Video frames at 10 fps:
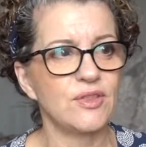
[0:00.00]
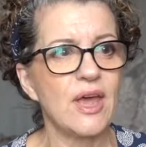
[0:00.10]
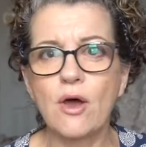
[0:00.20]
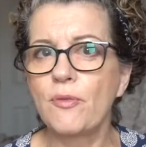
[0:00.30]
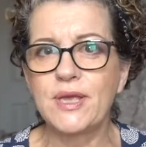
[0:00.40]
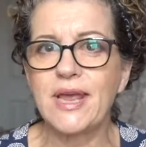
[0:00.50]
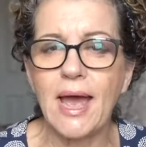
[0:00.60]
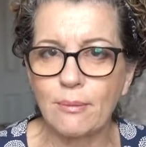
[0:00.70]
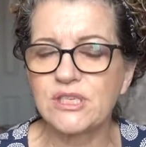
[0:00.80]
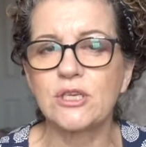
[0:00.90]
They are the
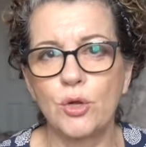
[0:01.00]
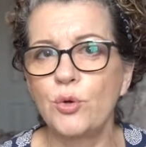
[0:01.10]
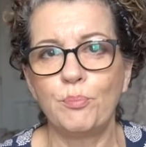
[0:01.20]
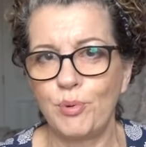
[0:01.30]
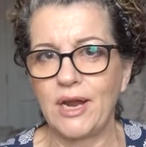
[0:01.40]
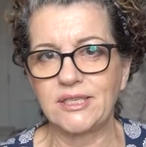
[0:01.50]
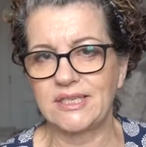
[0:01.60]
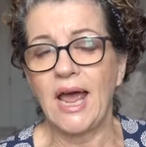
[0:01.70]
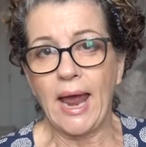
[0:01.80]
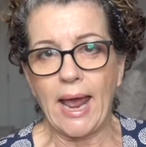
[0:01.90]
absolute best
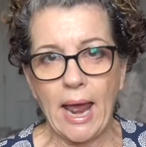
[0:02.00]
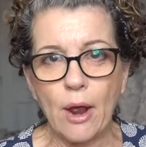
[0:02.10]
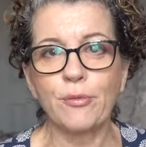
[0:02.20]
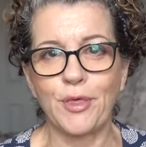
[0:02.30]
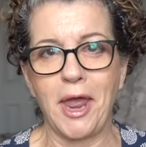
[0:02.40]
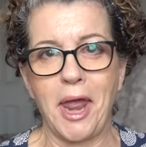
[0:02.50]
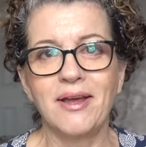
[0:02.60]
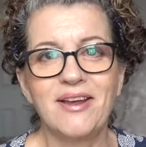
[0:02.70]
out there,